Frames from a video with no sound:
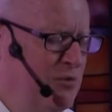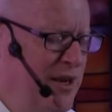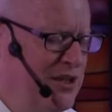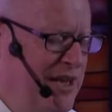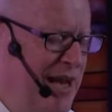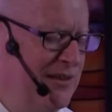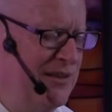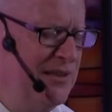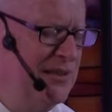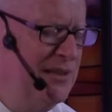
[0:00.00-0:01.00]
reach
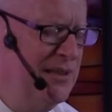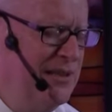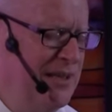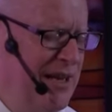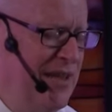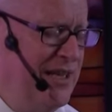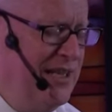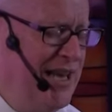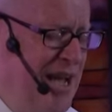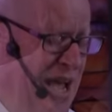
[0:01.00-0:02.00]
out. And then
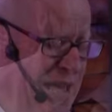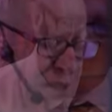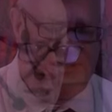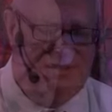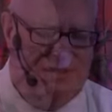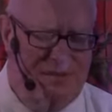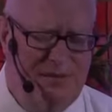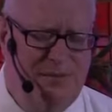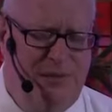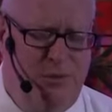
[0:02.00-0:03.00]
let us
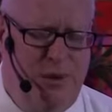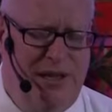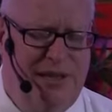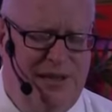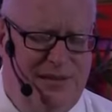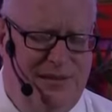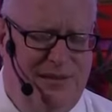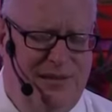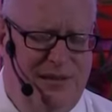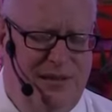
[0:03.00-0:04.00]
be willing
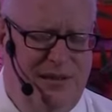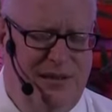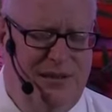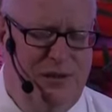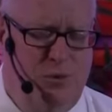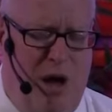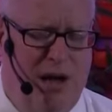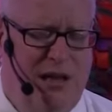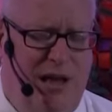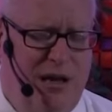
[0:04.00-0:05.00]
to
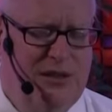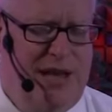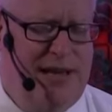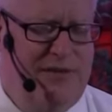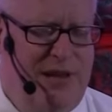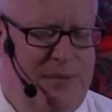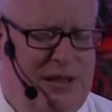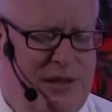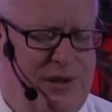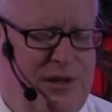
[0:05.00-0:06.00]
walk alongside of them
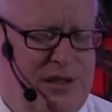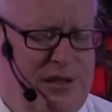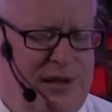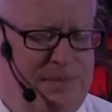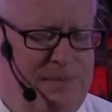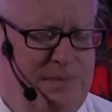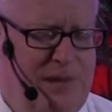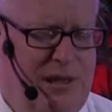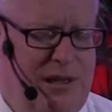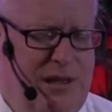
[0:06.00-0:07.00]
and encourage them.
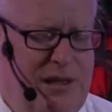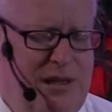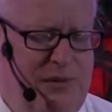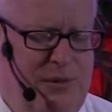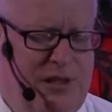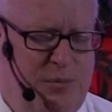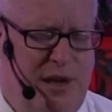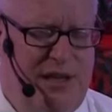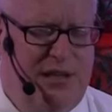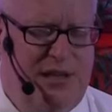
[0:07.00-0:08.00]
We just
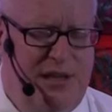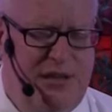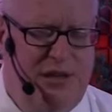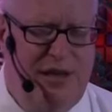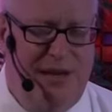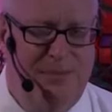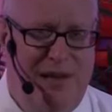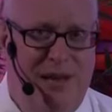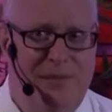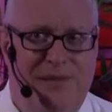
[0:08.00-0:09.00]
pray these things in your name.
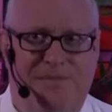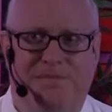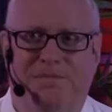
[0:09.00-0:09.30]
Amen.